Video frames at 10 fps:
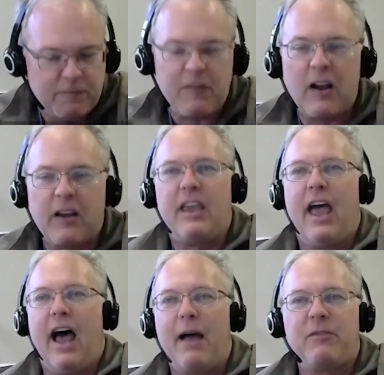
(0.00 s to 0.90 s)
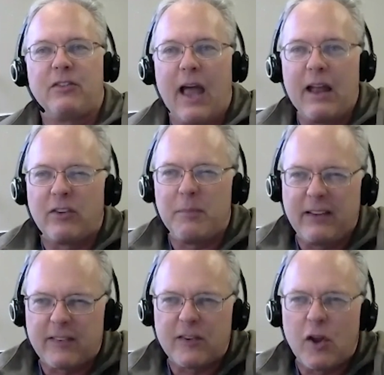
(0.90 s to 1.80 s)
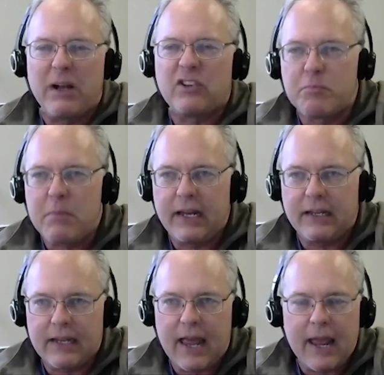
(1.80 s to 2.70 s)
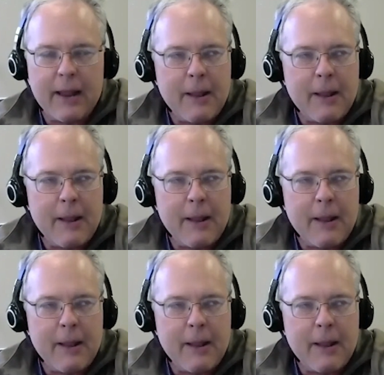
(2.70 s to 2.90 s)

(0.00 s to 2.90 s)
fuck yeah, I just made so much money today.